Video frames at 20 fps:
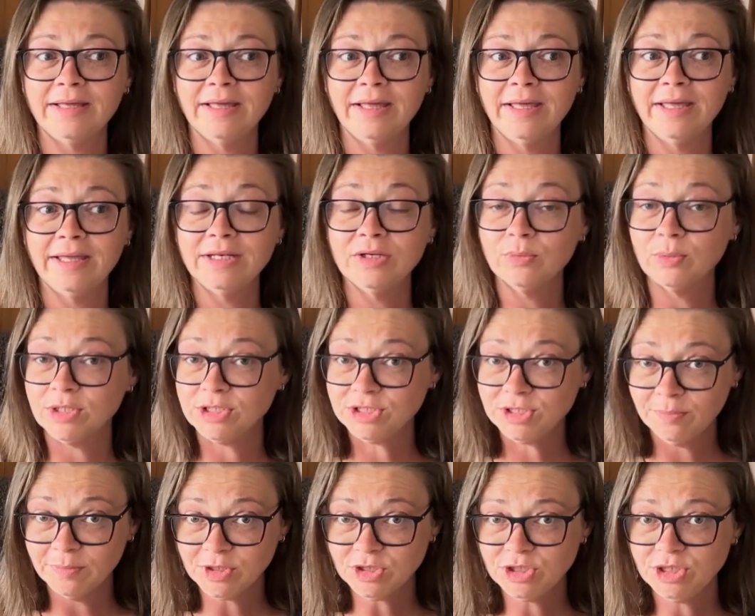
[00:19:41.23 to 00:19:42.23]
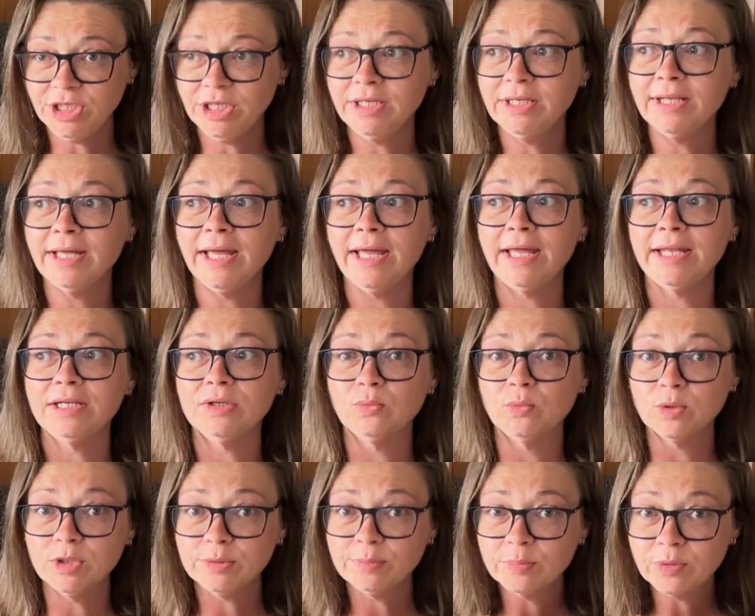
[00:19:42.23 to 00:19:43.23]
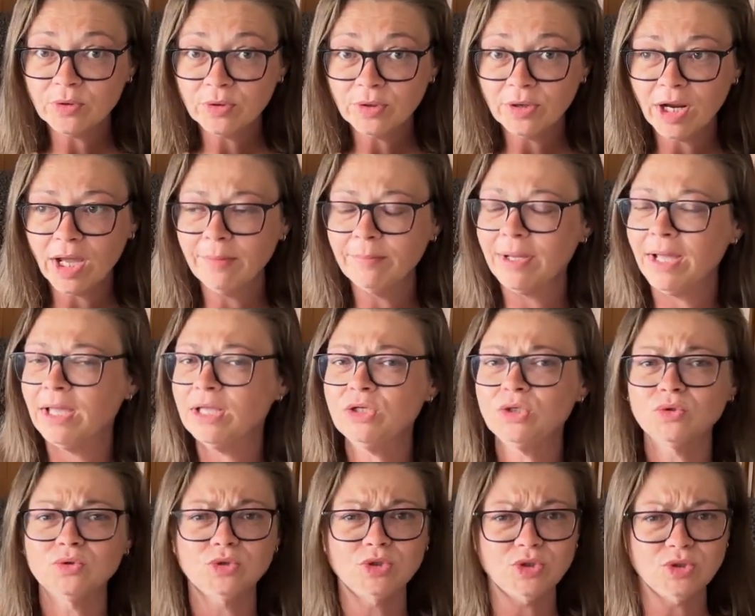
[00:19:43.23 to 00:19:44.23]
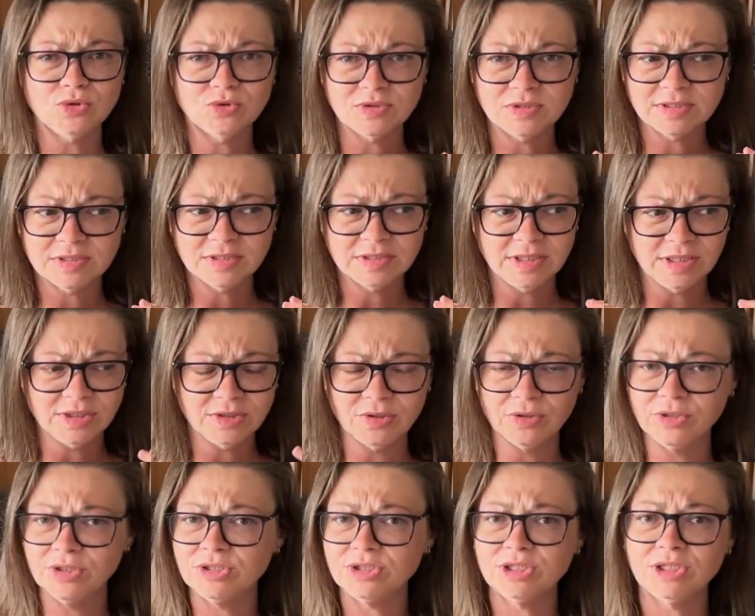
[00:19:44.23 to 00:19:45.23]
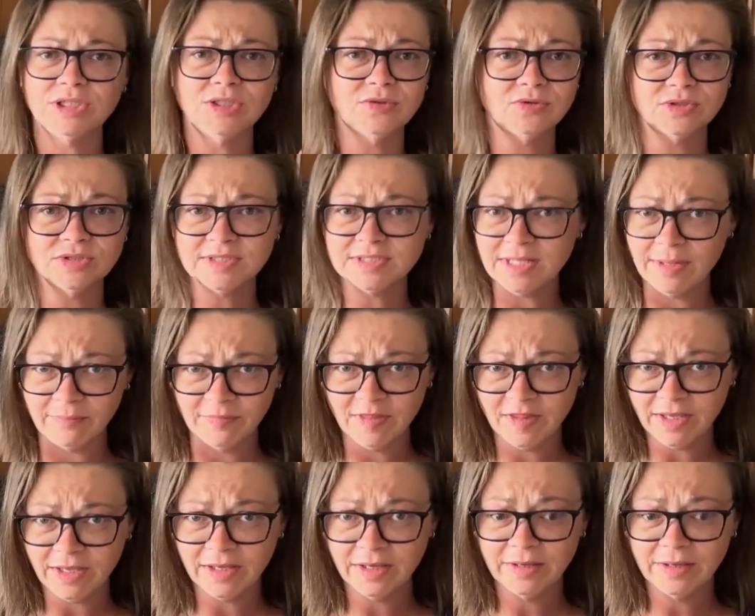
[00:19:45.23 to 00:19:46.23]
in the washing machine. At the wool program, I don't use detergent or something.